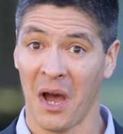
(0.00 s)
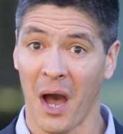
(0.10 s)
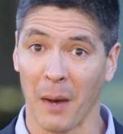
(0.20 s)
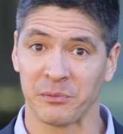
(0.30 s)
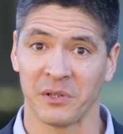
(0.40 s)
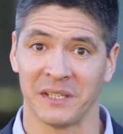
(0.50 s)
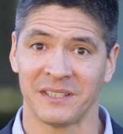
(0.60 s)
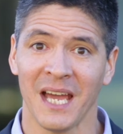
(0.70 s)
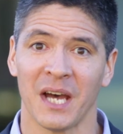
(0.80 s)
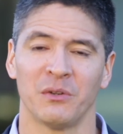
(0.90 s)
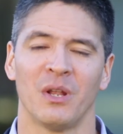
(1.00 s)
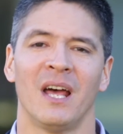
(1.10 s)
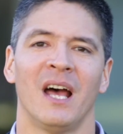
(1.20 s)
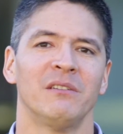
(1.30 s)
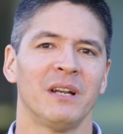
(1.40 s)
upside down
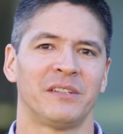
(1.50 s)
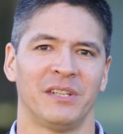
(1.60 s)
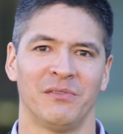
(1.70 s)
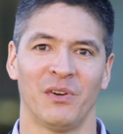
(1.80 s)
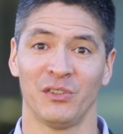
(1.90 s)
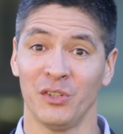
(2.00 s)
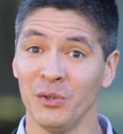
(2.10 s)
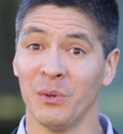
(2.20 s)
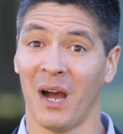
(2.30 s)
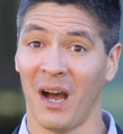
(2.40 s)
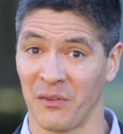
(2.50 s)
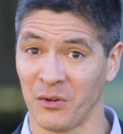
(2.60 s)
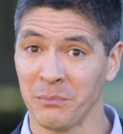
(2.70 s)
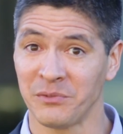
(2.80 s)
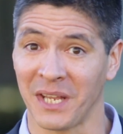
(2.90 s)
relative to other
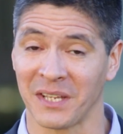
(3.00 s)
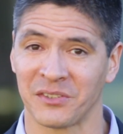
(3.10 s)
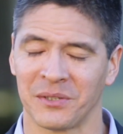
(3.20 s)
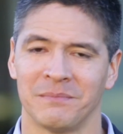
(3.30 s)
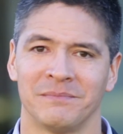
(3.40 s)
objects?